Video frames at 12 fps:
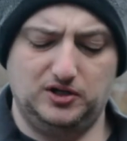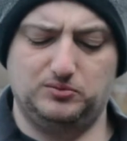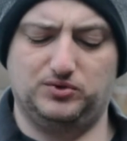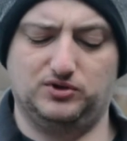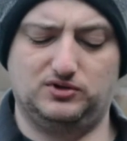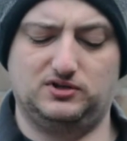
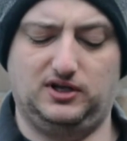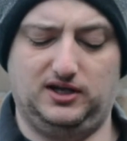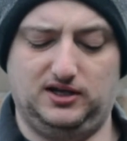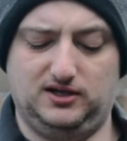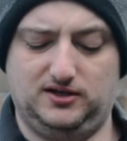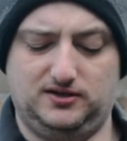but
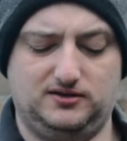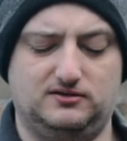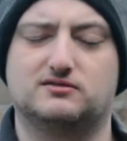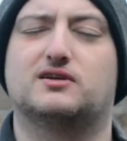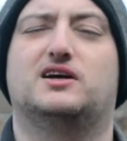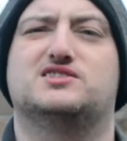as
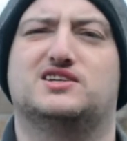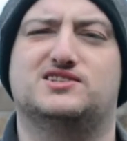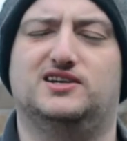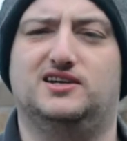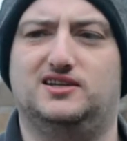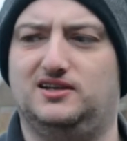I
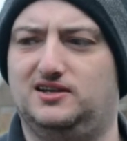say,